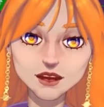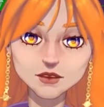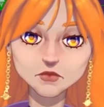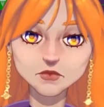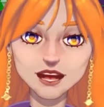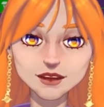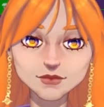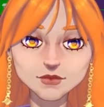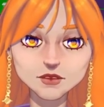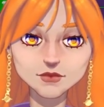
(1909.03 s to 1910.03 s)
Ma
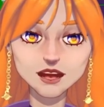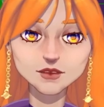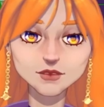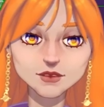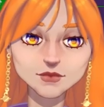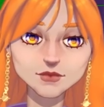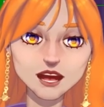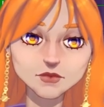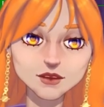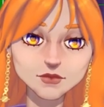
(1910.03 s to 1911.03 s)
sweeps out her
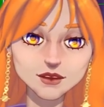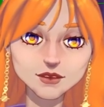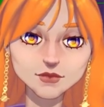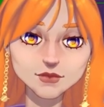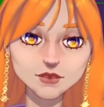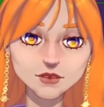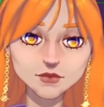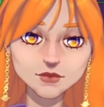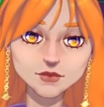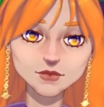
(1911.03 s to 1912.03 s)
dump and we get
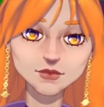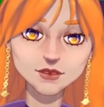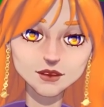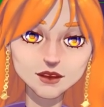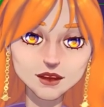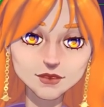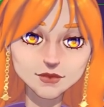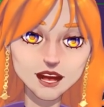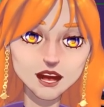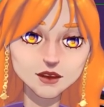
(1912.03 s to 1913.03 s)
food. Isn't
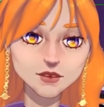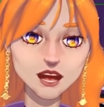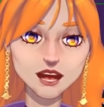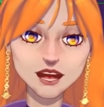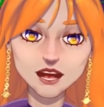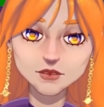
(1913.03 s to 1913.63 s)
that a job?